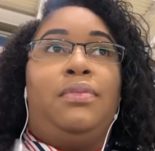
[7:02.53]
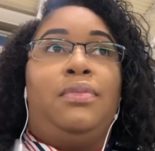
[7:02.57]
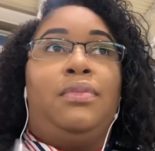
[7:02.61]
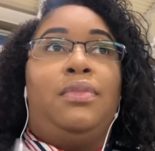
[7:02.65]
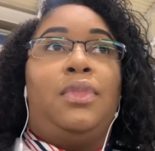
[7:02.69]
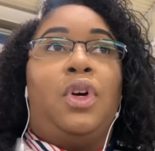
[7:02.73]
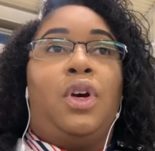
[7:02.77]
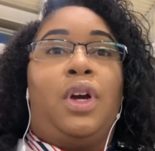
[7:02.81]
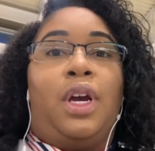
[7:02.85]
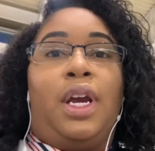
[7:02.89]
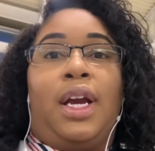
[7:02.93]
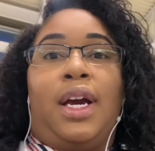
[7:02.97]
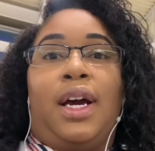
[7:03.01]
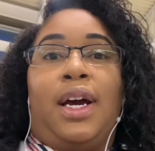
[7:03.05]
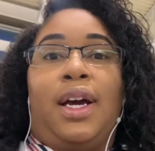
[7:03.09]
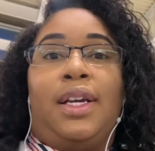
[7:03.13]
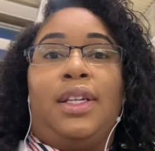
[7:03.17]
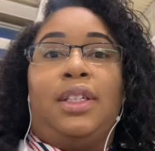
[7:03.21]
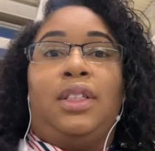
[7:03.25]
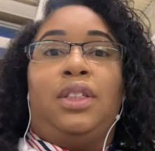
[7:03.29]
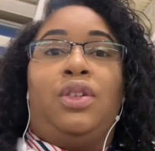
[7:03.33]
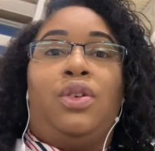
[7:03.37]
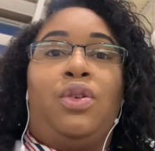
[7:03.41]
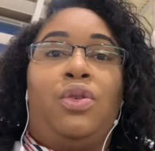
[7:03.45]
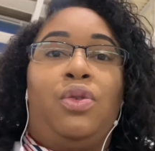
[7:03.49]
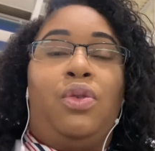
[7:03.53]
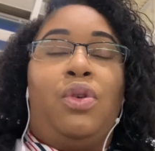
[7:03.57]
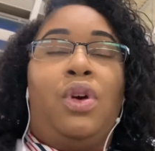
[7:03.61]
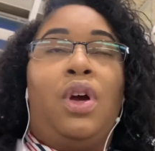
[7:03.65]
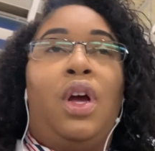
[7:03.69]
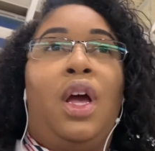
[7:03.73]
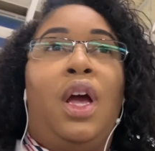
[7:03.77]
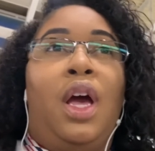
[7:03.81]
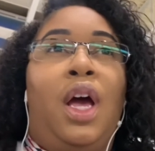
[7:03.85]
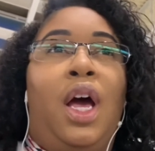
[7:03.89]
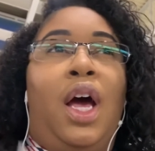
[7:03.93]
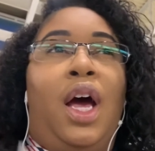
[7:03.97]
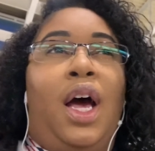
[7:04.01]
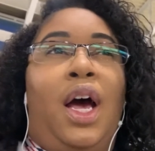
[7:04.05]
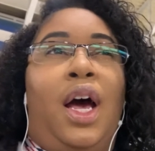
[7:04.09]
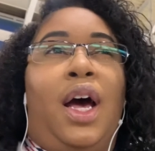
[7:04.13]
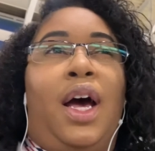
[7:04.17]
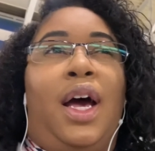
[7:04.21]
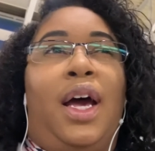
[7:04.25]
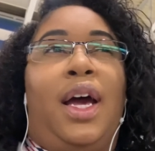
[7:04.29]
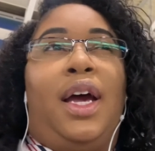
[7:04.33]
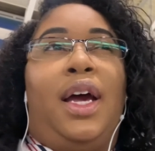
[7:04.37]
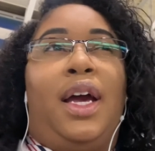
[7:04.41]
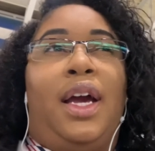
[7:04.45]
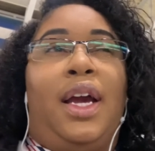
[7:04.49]
Okay guys, so
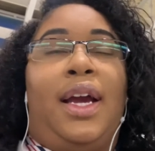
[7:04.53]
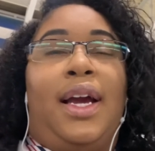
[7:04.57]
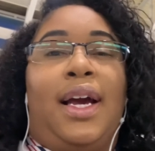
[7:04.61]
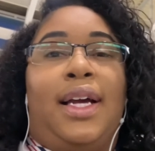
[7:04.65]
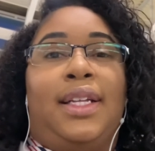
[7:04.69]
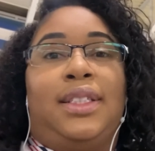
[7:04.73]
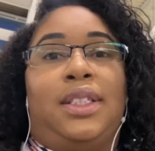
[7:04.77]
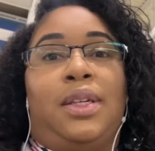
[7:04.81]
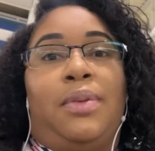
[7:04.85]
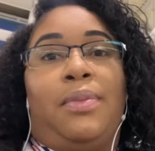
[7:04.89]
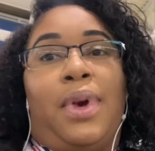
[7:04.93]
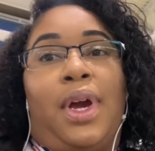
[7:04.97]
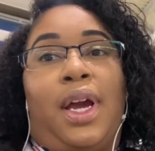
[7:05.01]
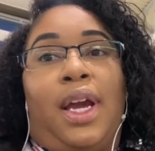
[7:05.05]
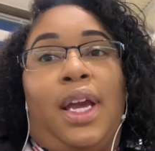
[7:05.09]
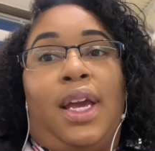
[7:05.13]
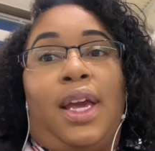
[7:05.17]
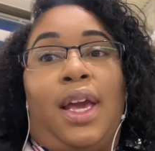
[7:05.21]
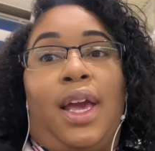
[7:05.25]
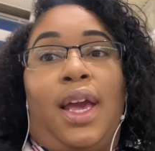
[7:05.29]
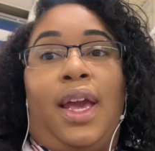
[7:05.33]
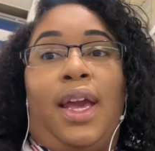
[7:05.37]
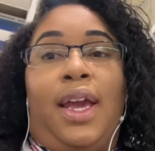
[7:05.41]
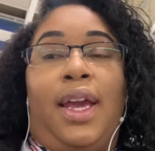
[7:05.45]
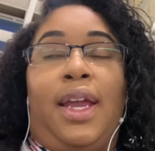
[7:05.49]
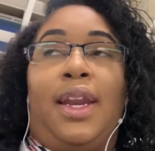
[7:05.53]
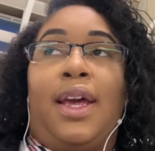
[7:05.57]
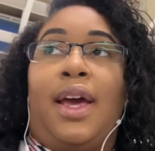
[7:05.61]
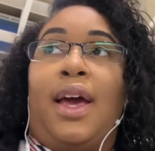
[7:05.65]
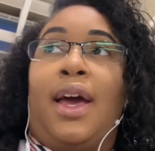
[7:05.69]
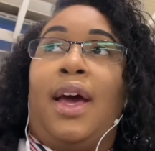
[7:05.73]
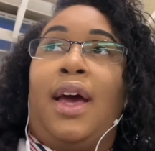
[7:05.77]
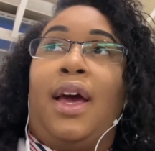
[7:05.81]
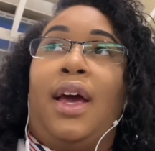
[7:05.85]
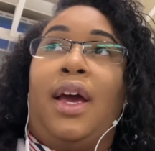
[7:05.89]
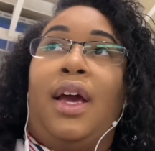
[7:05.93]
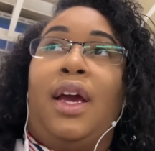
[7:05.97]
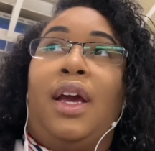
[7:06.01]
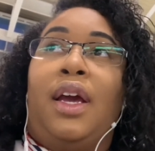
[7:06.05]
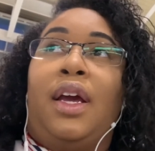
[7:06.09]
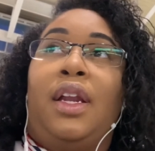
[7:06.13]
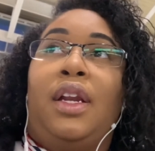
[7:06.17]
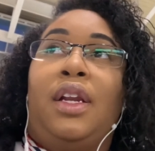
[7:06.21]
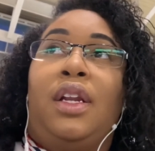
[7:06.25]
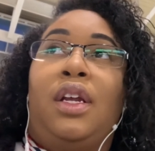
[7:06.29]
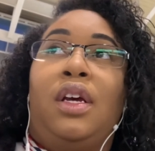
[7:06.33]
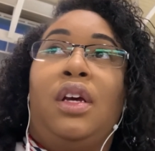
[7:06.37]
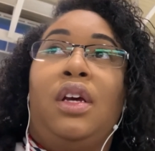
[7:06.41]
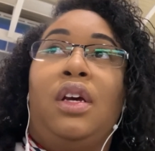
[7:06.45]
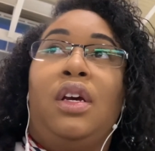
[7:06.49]
I got to my gate at
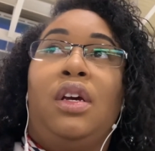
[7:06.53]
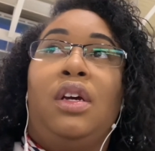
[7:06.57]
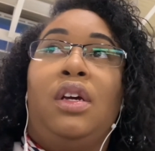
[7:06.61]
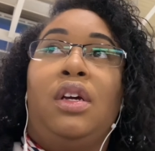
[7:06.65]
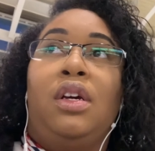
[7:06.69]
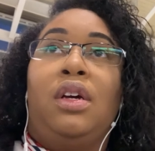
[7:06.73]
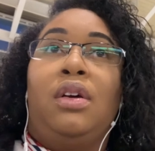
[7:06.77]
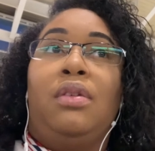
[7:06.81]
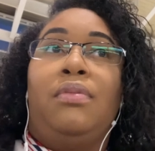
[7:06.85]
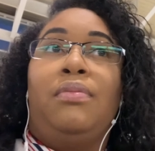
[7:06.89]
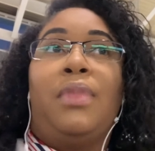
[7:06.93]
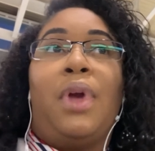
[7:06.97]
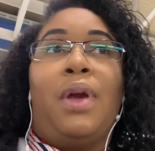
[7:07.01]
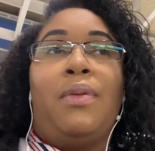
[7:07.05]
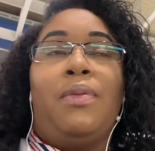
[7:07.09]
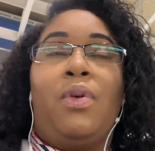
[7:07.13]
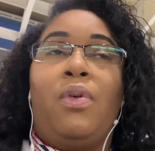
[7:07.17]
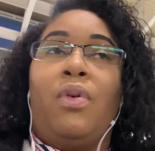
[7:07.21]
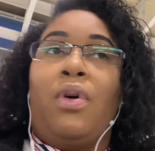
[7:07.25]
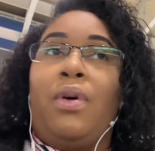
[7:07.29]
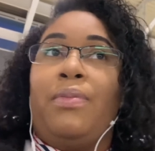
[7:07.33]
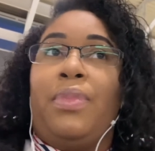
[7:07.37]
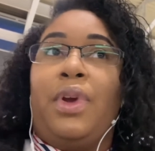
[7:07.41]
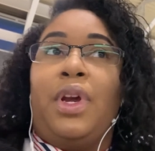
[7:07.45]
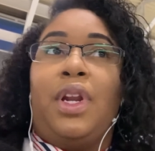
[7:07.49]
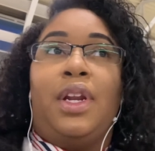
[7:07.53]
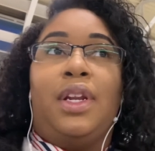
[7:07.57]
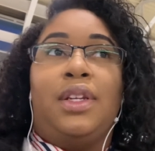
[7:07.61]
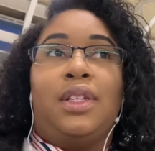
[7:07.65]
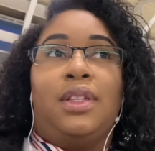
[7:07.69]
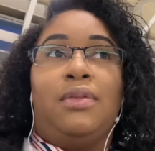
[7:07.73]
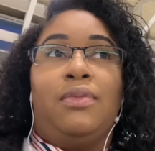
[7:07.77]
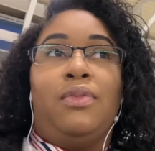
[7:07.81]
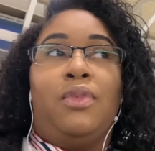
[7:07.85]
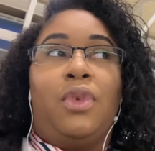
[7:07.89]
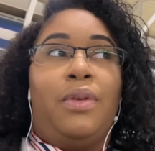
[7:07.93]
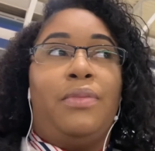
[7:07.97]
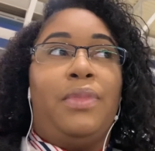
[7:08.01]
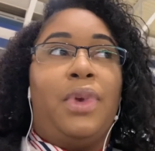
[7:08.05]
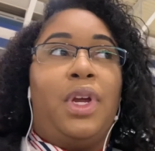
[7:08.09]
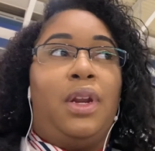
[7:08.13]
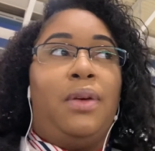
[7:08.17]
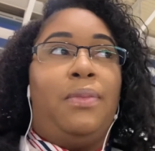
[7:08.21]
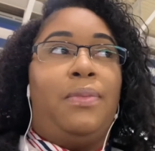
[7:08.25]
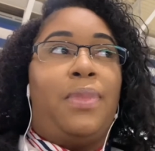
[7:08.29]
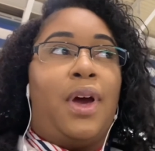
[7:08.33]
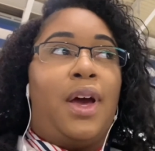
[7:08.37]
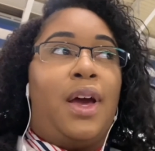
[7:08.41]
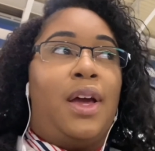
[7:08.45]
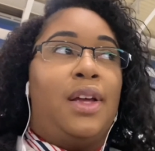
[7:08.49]
maybe 1
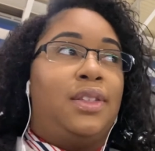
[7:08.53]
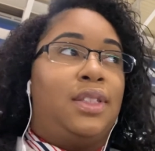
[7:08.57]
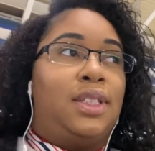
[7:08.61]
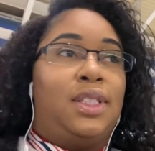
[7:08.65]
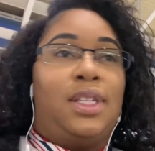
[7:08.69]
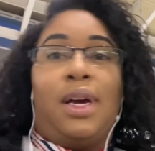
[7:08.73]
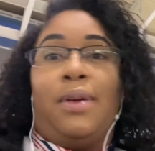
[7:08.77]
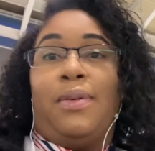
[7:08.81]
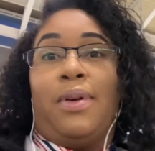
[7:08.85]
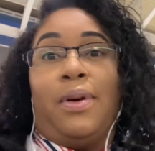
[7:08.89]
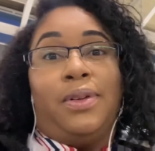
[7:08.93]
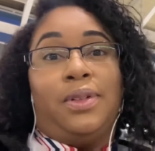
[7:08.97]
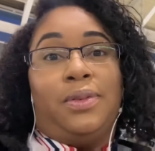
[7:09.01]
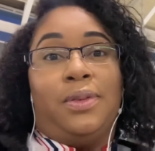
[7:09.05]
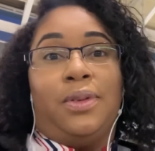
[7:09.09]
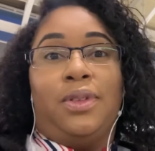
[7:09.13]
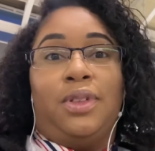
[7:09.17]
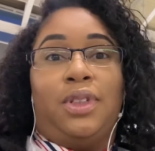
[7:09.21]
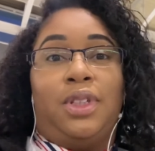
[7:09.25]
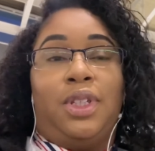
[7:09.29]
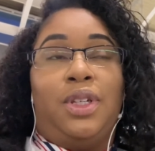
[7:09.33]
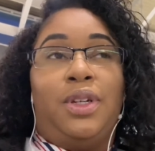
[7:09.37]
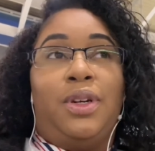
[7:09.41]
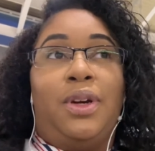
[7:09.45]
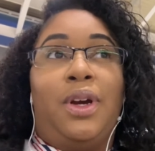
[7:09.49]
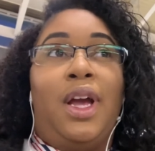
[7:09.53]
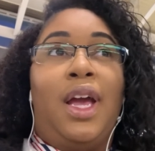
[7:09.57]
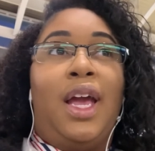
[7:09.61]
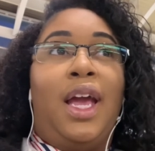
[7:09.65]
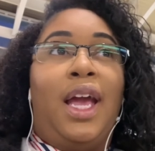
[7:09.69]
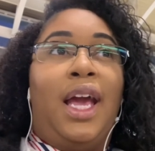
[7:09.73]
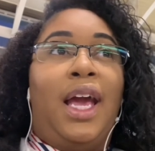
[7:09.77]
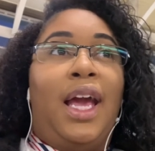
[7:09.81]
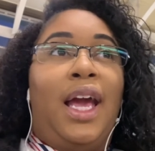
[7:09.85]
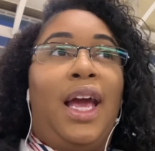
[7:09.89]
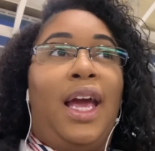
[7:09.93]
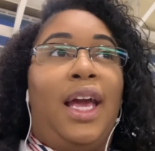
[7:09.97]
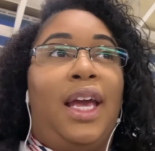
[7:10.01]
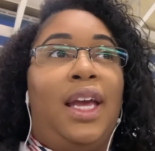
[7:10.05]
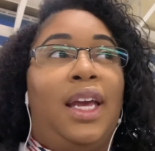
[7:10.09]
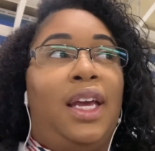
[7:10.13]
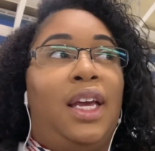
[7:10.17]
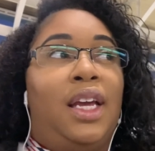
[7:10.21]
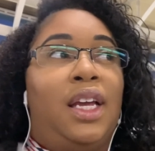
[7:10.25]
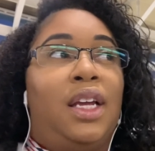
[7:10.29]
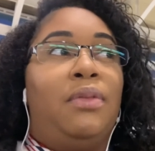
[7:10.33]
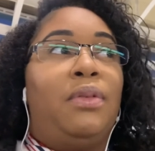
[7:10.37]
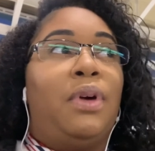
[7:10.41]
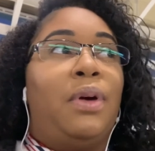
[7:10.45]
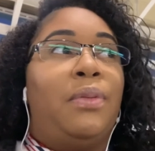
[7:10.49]
minute past the time I was supposed to,
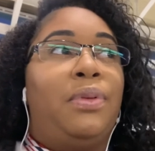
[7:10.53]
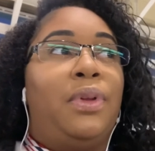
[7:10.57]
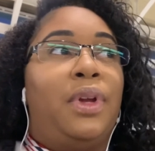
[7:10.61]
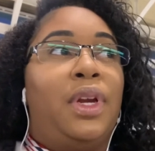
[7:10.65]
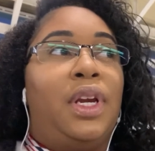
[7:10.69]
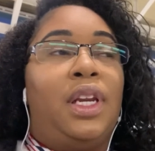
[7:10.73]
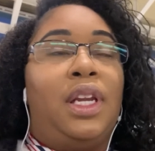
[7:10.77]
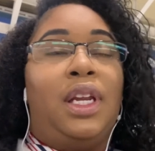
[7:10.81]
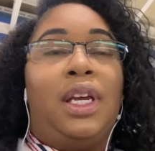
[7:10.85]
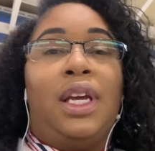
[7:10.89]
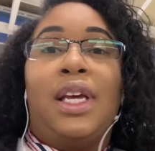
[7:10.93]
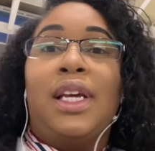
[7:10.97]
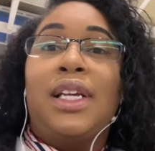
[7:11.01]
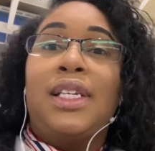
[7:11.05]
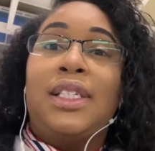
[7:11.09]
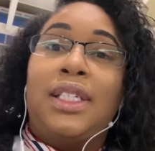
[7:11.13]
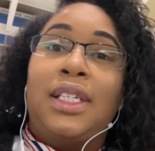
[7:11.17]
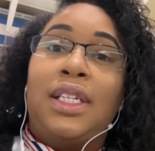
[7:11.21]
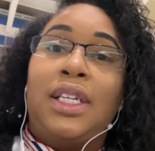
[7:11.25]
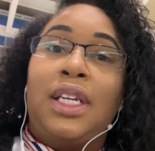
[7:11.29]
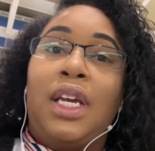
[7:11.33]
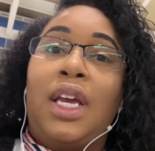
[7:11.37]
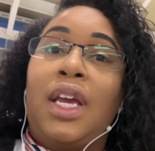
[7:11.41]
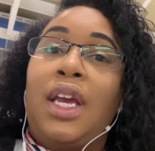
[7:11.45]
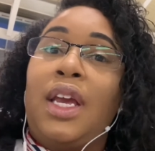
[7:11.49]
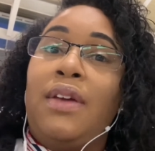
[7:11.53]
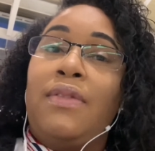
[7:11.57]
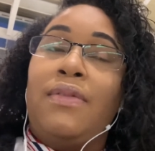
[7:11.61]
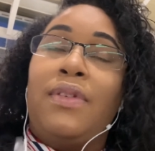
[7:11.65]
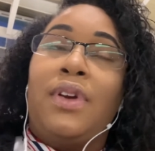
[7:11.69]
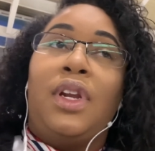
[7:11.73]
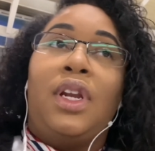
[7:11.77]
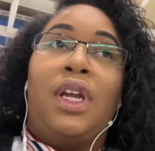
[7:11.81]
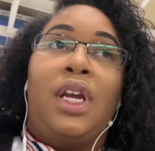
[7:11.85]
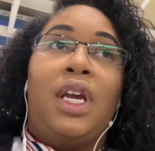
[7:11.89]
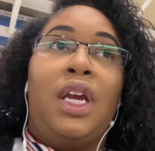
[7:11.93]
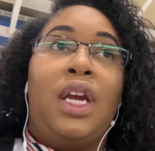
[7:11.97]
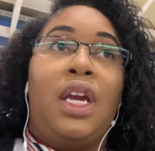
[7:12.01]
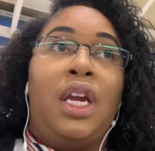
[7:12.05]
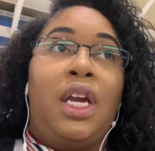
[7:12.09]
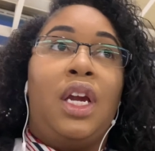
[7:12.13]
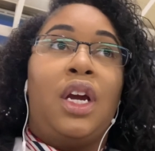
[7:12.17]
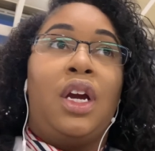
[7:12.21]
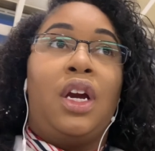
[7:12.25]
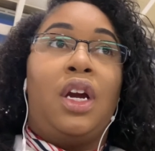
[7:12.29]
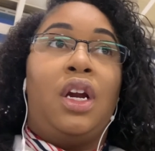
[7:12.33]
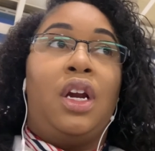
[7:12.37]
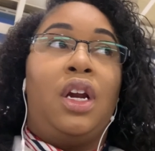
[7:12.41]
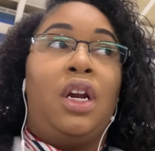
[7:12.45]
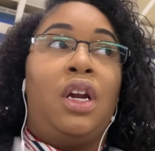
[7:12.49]
and my plane isn't even
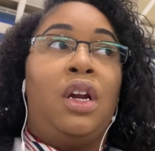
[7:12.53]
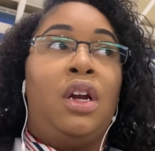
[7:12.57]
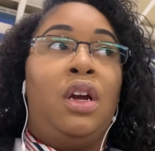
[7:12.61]
here.